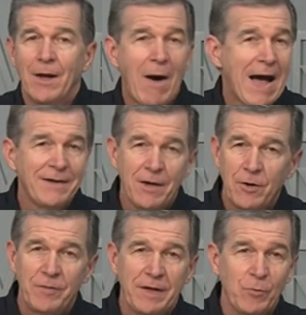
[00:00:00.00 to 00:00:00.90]
Now, I
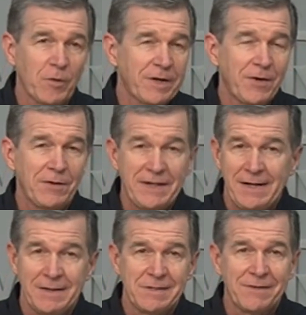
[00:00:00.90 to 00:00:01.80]
know that North
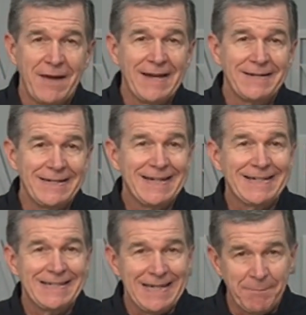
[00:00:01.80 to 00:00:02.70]
Carolinians have had to
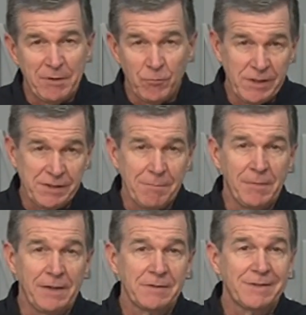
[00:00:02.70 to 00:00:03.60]
dig deep in
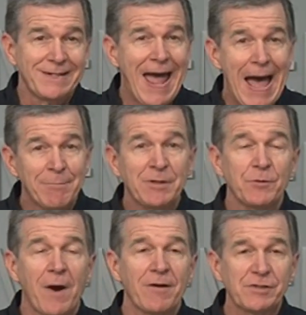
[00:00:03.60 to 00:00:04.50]
recent months to tap
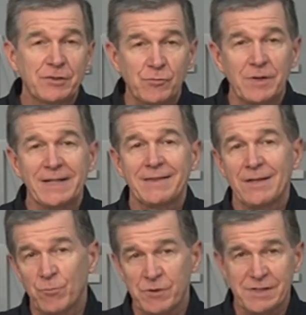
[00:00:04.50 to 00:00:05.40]
into our
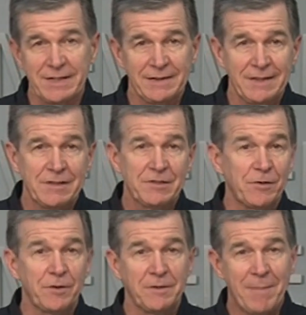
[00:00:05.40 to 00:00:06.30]
strength and
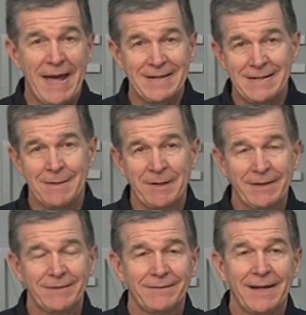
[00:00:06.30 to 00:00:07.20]
resilience during the
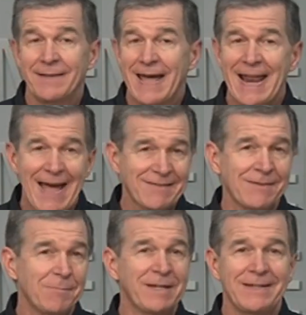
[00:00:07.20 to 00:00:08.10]
pandemic, and that
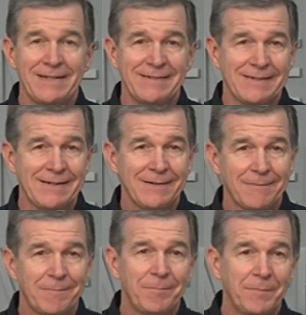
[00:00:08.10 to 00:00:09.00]
hasn't been easy.
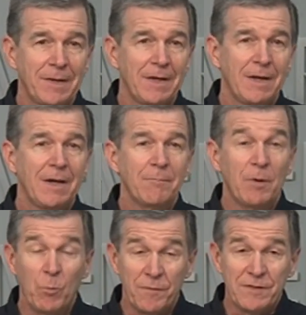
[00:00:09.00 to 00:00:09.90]

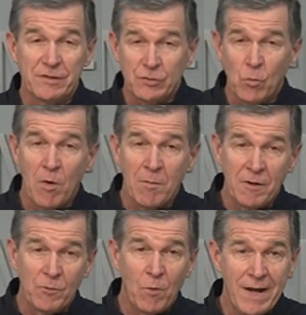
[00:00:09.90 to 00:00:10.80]
But with this storm
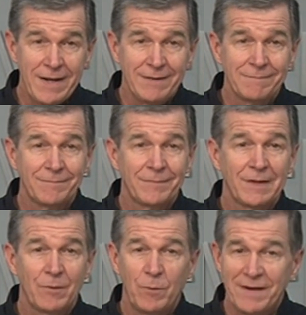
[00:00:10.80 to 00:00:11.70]
on the way,
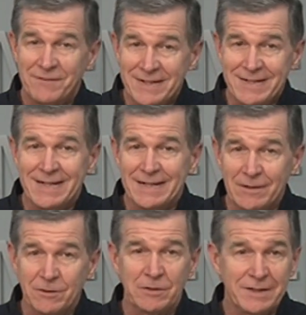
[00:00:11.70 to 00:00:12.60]
we have to
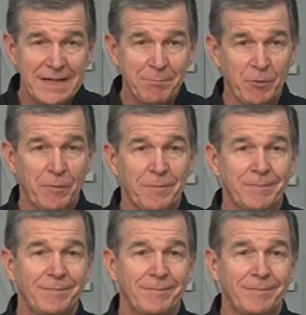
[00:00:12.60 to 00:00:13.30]
dig a little deeper.